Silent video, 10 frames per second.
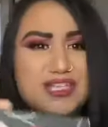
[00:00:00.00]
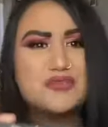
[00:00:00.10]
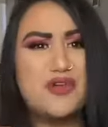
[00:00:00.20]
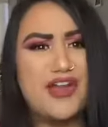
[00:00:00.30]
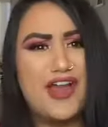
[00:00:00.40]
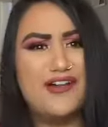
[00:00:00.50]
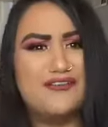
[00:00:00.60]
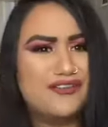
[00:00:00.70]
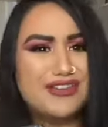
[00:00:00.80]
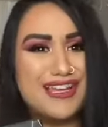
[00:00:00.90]
as one
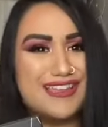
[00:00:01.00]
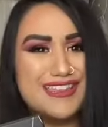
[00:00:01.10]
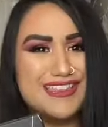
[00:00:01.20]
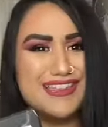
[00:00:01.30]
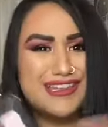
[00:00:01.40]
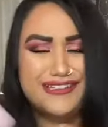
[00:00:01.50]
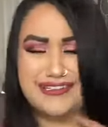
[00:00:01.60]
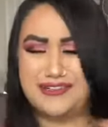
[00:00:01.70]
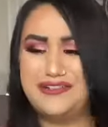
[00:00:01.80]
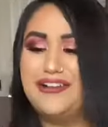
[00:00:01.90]
of like the
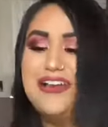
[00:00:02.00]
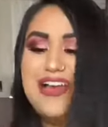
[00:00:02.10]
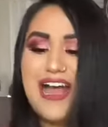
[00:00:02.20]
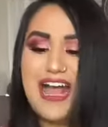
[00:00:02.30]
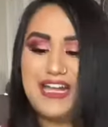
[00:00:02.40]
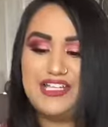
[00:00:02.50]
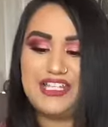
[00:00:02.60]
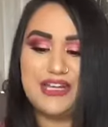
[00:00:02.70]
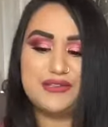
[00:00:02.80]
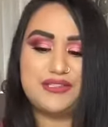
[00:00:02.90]
little
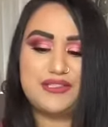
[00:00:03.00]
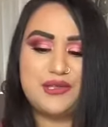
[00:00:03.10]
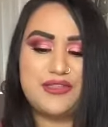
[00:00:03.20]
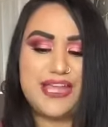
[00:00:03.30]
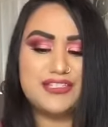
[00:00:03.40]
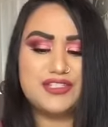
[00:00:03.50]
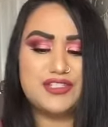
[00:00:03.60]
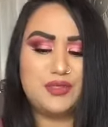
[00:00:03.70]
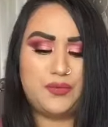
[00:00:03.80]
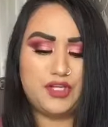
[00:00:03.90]
eyeshadows. So that's
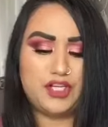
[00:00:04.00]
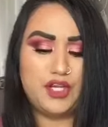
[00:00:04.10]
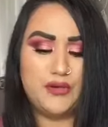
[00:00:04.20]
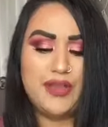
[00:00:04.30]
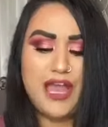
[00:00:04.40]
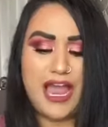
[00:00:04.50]
super cute.